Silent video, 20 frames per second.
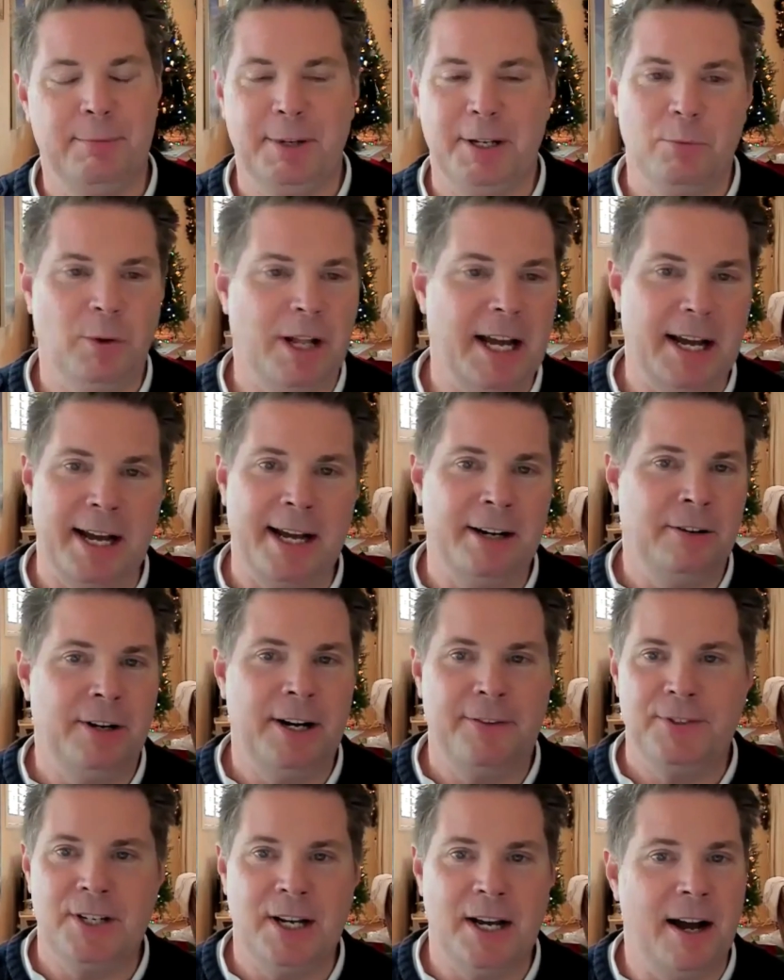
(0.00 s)
And I'm like, well,
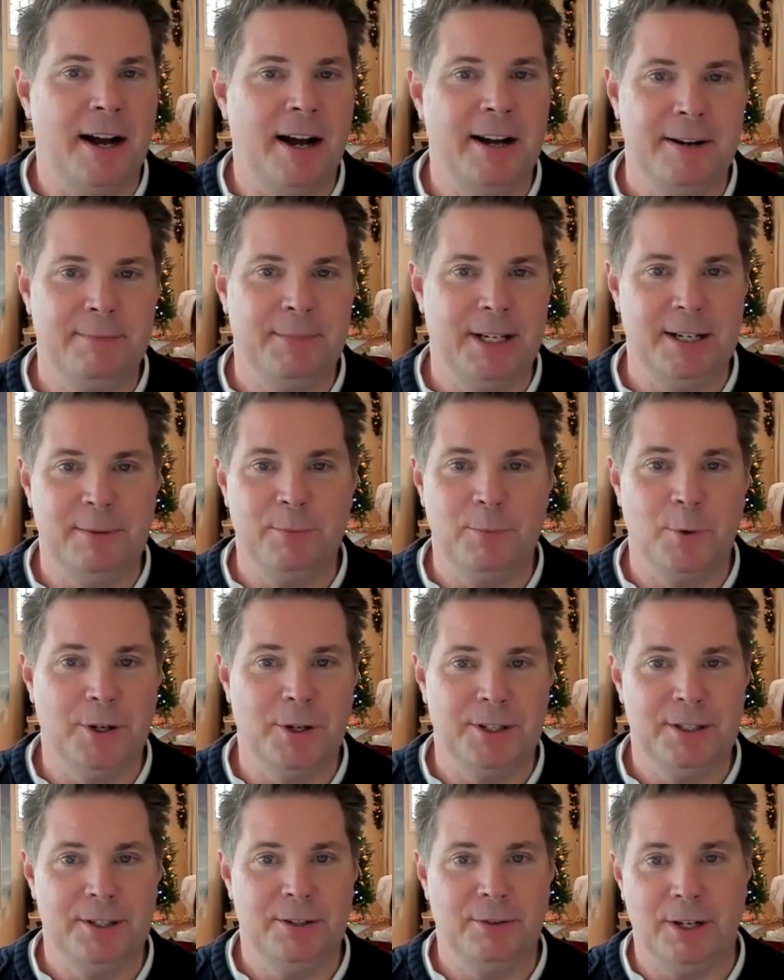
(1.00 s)
I don't have time
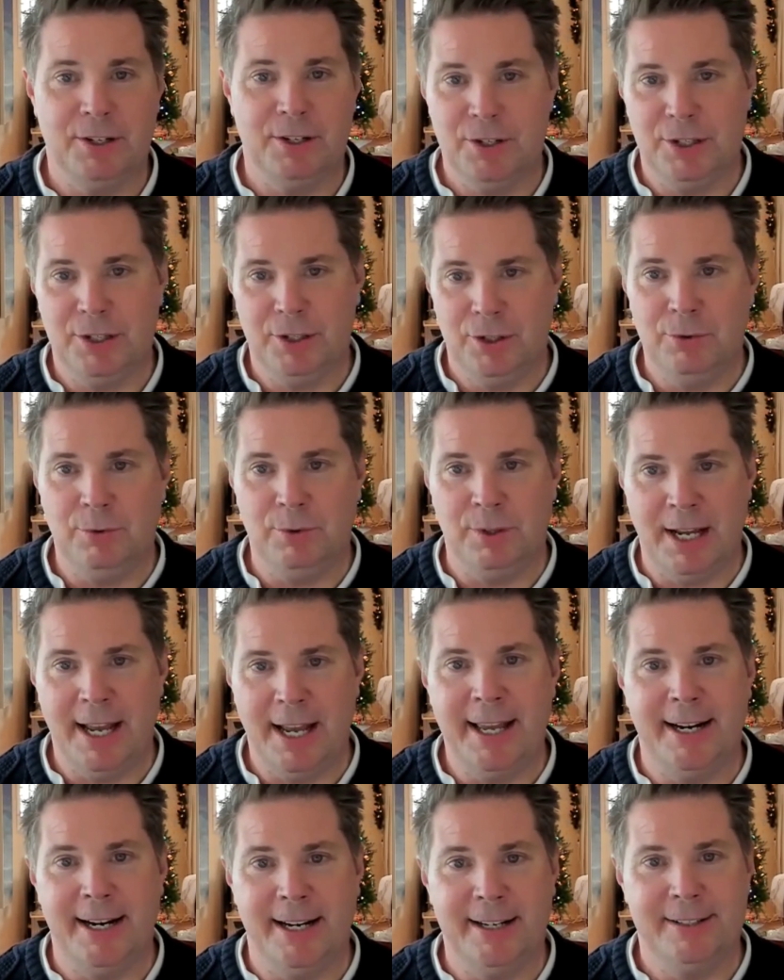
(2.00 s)
anymore to actually
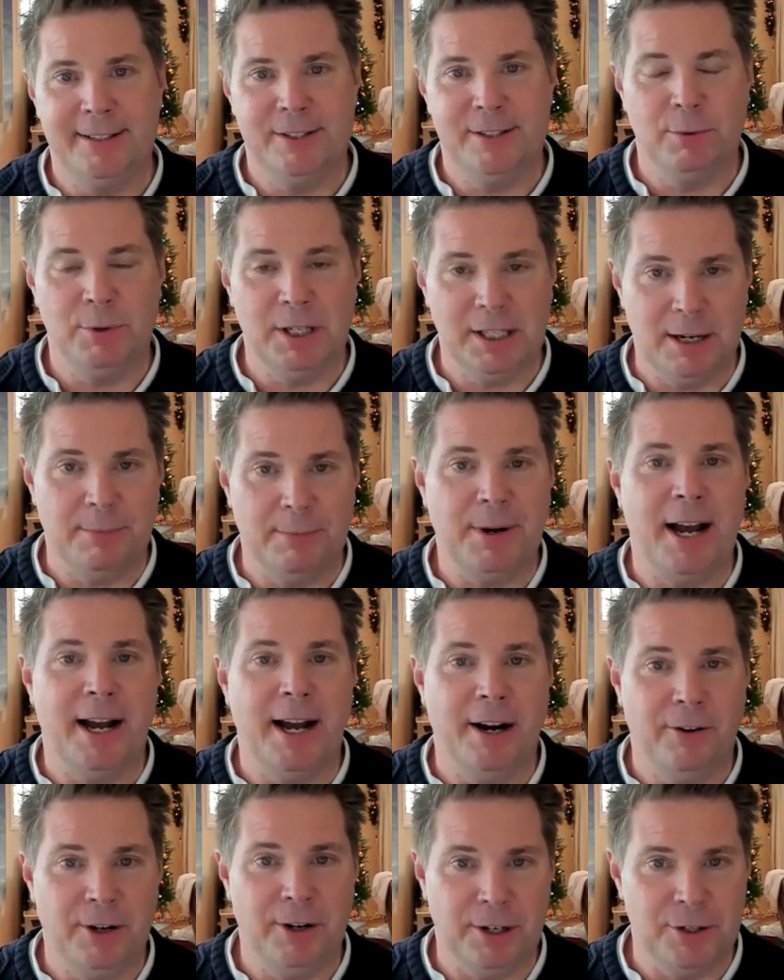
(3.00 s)
shoot and edit. So we ended
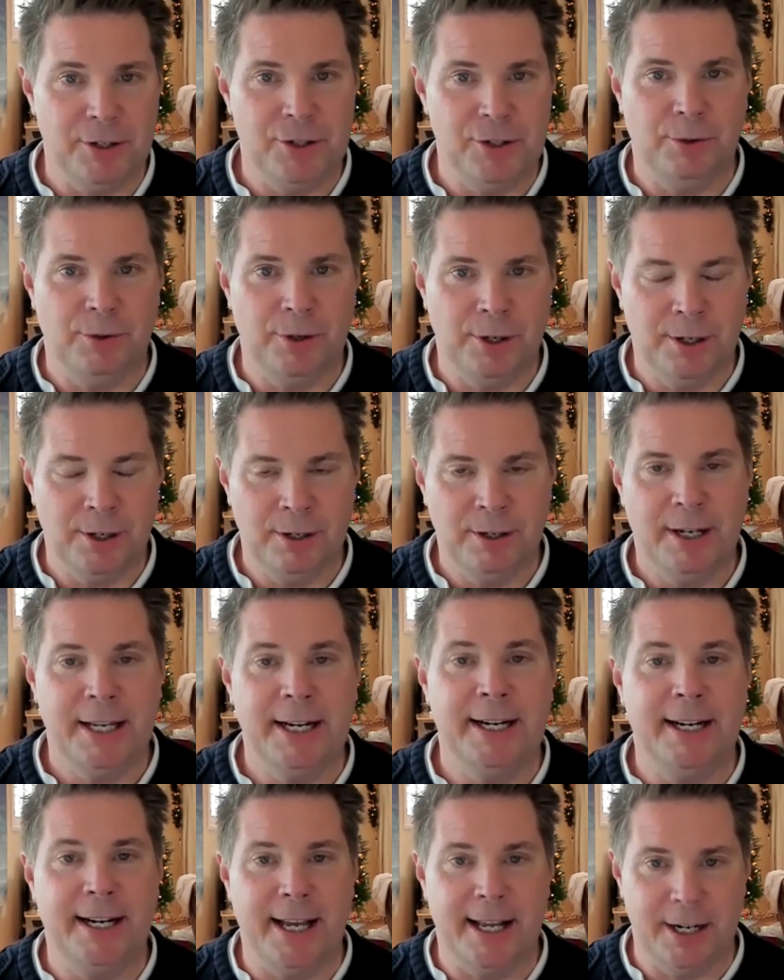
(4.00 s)
up hiring a
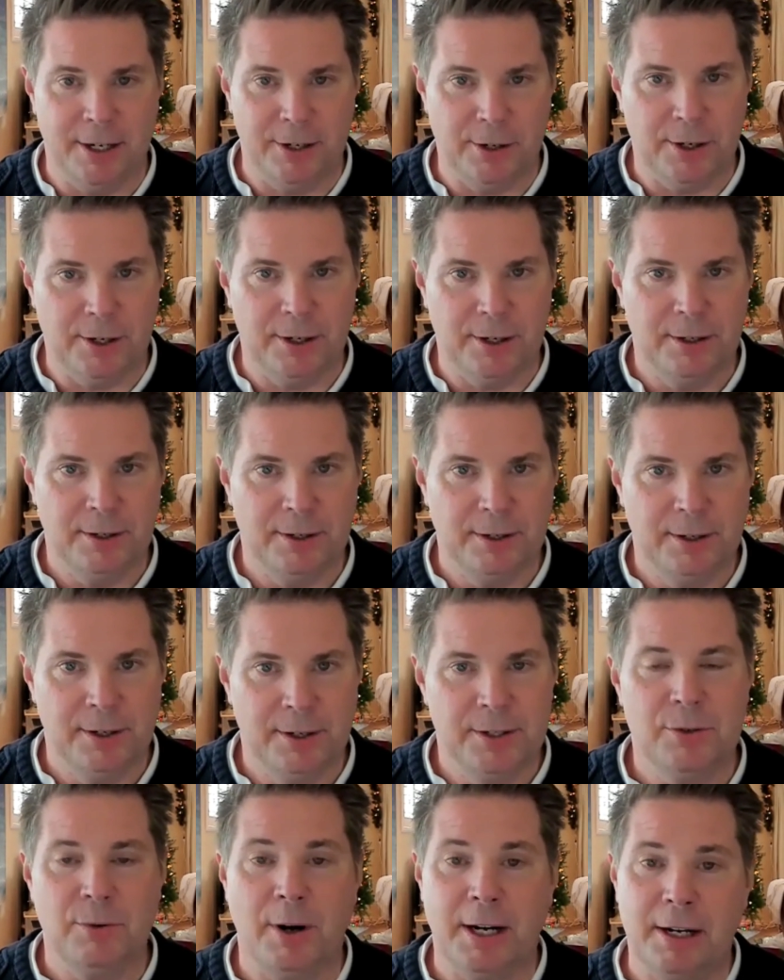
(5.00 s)
shooter and an editor
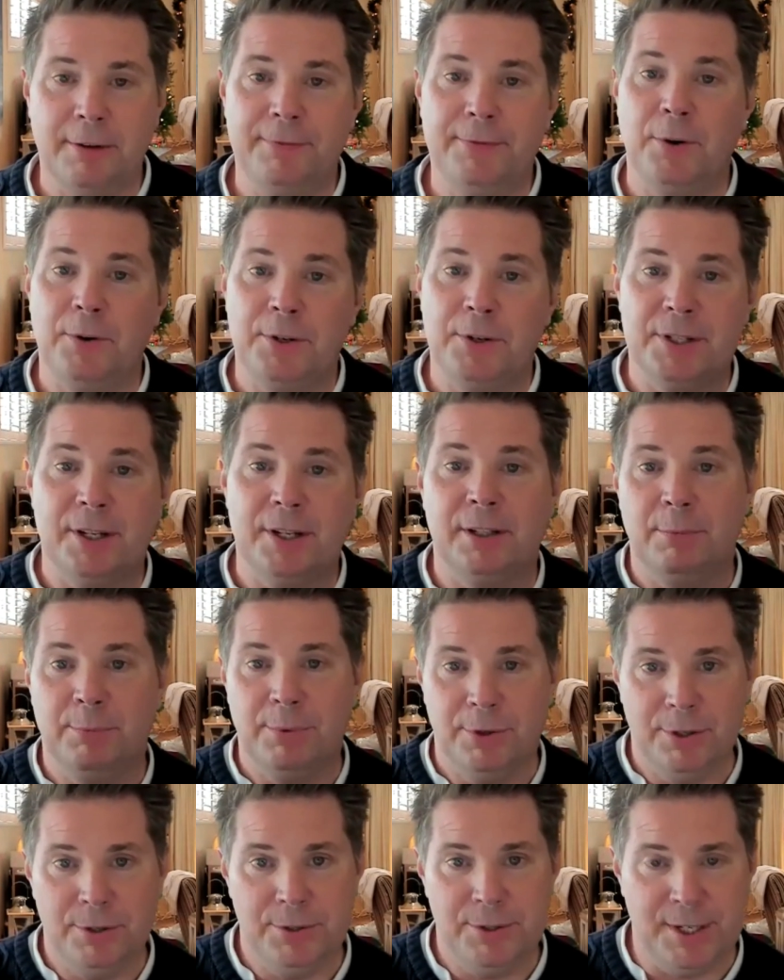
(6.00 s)
so I could focus
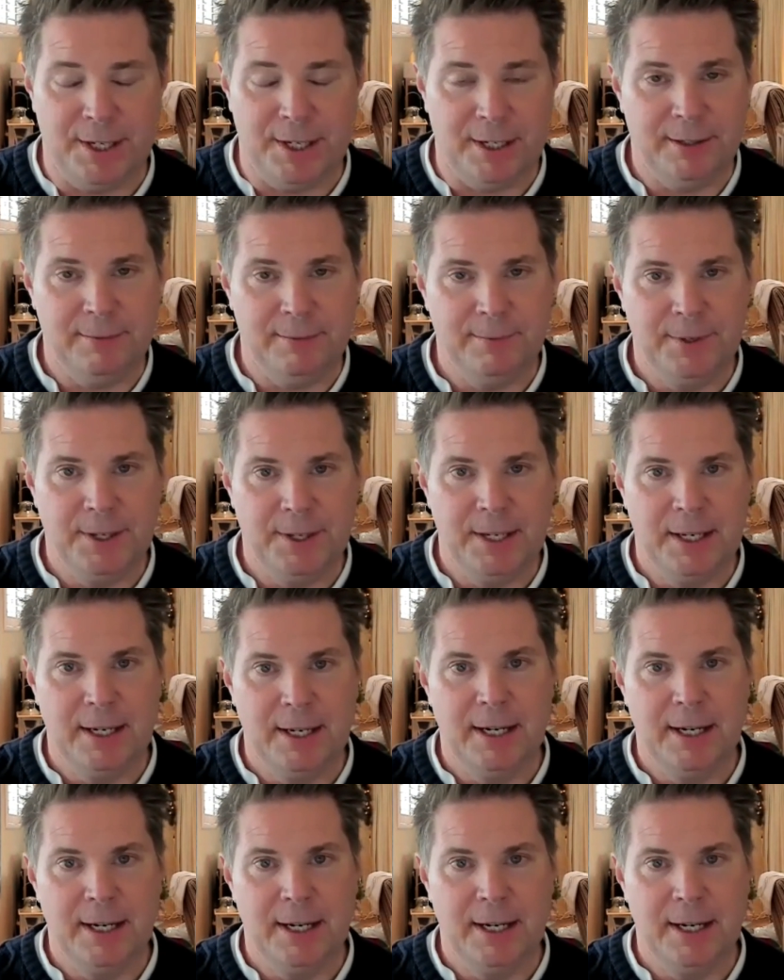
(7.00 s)
on the producing.